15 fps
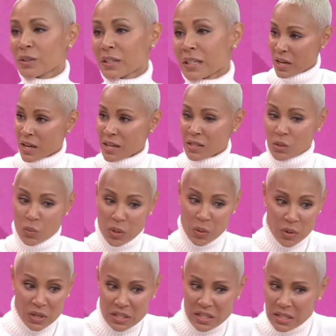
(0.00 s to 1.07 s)
Because we were
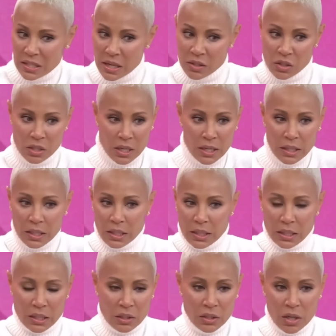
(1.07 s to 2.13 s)
in such,
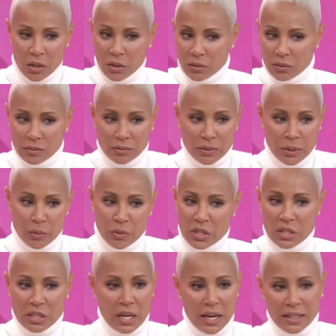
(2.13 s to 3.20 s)
you know, we were just
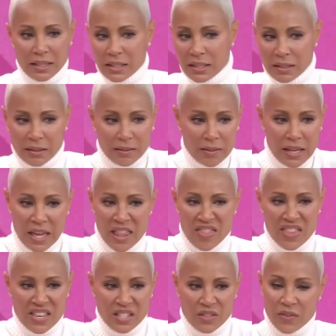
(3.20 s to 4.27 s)
kind of in
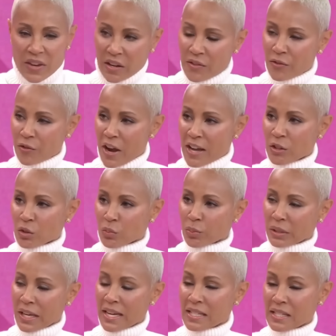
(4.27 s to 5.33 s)
this very fragile
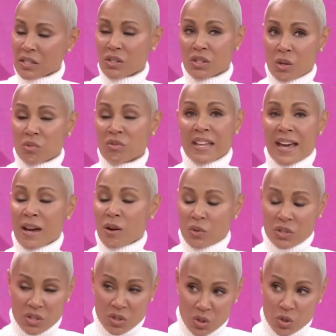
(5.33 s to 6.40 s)
place. And so now we're
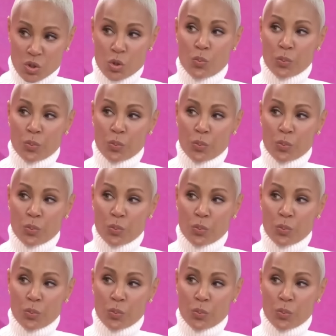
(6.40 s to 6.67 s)
just super